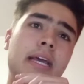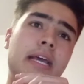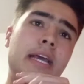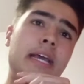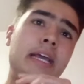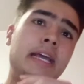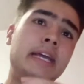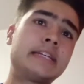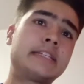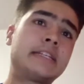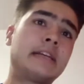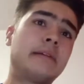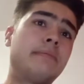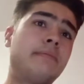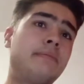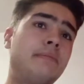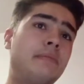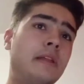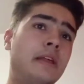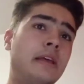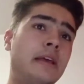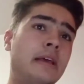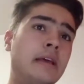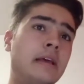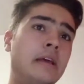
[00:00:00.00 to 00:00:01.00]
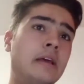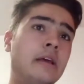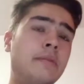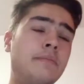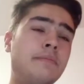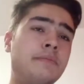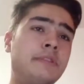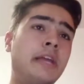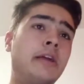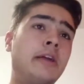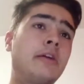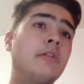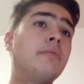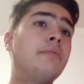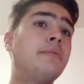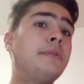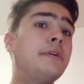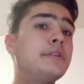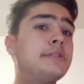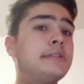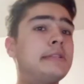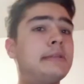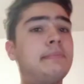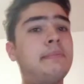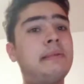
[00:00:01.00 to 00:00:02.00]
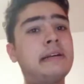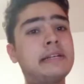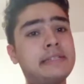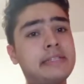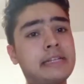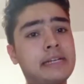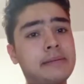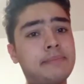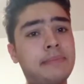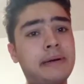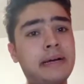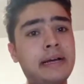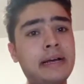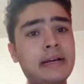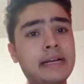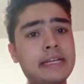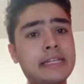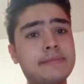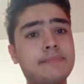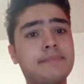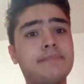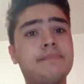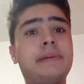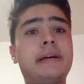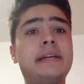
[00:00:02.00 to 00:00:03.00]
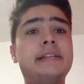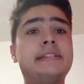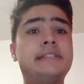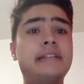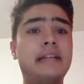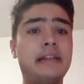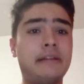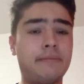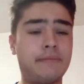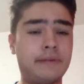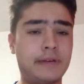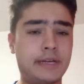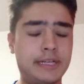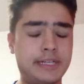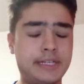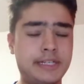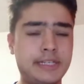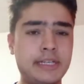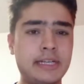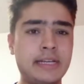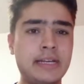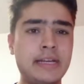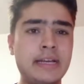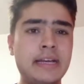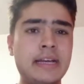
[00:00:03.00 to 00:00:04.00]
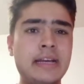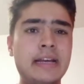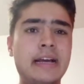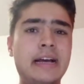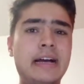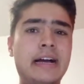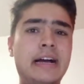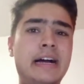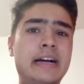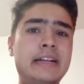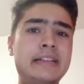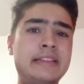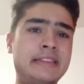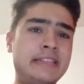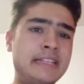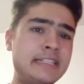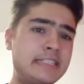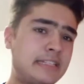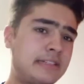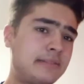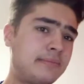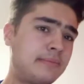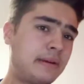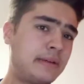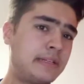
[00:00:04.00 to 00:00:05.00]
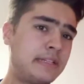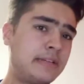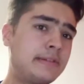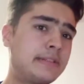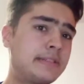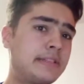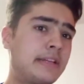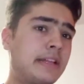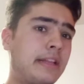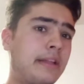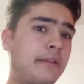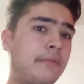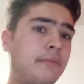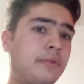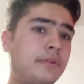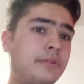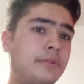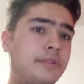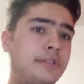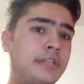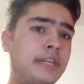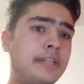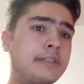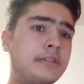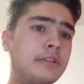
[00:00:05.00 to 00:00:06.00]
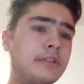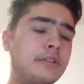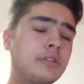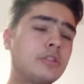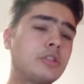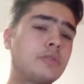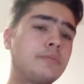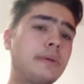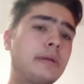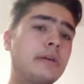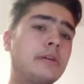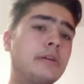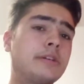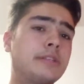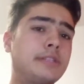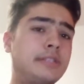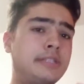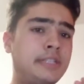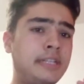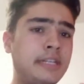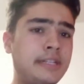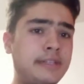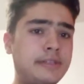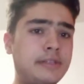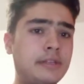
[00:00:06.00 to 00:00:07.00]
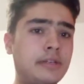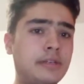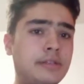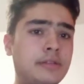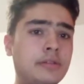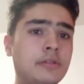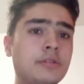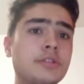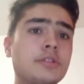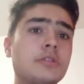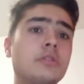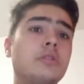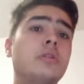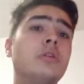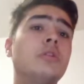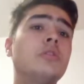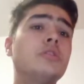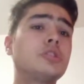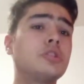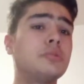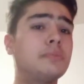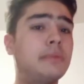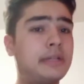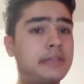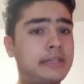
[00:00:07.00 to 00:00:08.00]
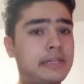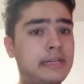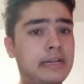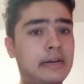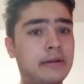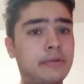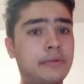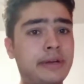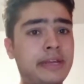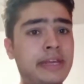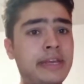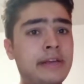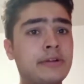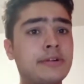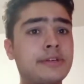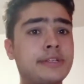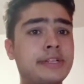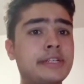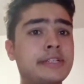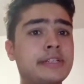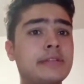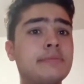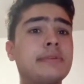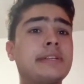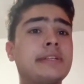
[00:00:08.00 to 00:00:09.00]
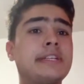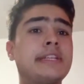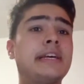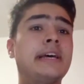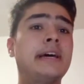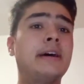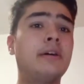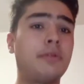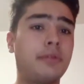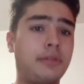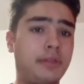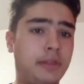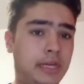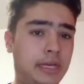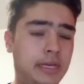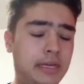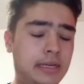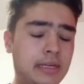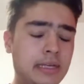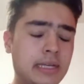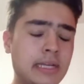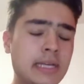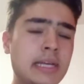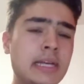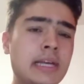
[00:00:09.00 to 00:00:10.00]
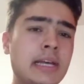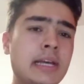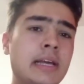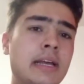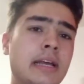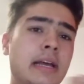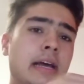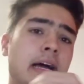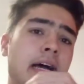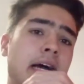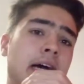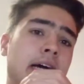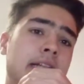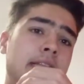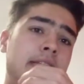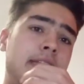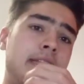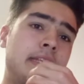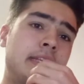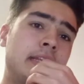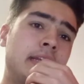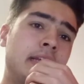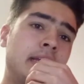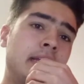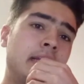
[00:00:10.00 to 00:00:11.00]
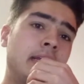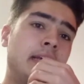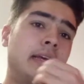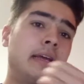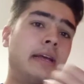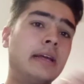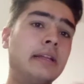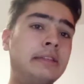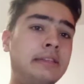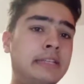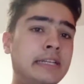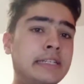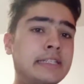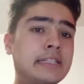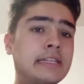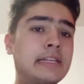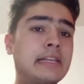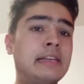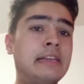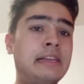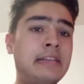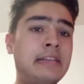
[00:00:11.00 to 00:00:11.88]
they confuse the plastic bags by jellyfish. And this is very devastating for sea turtles, because sea turtles also maintain our ecosystems healthy. And this